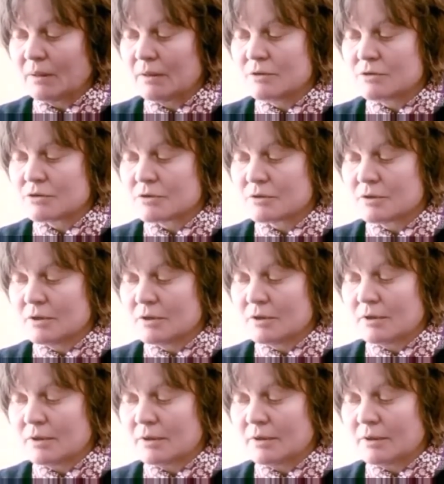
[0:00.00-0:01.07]
is
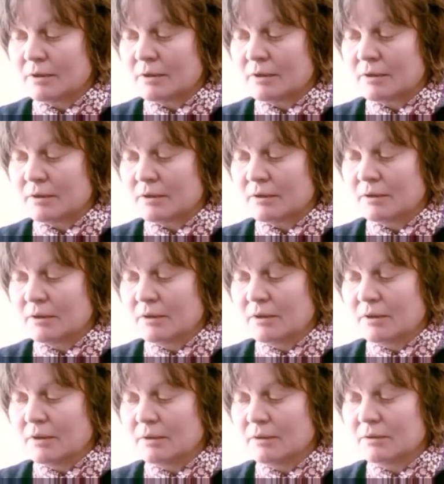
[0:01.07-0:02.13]

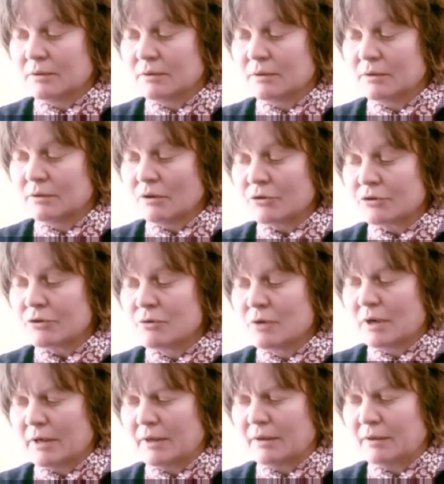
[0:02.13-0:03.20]
not
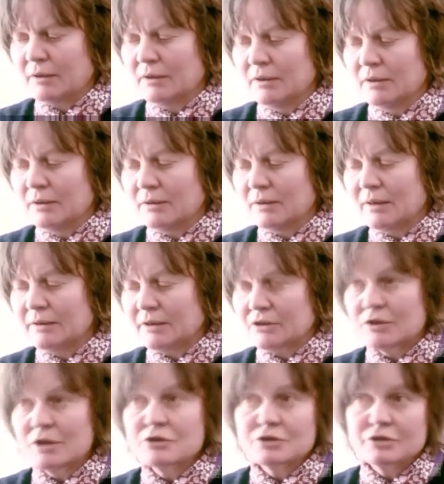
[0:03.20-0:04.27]
only an
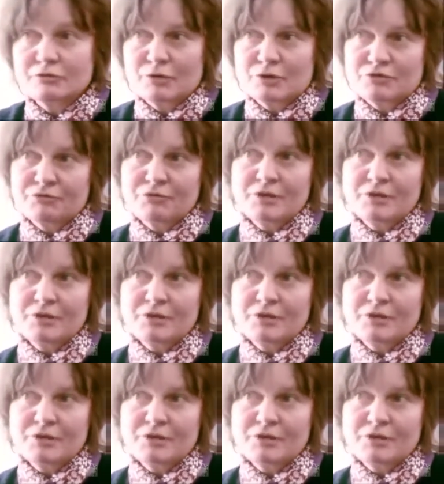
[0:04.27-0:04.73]
extension of one's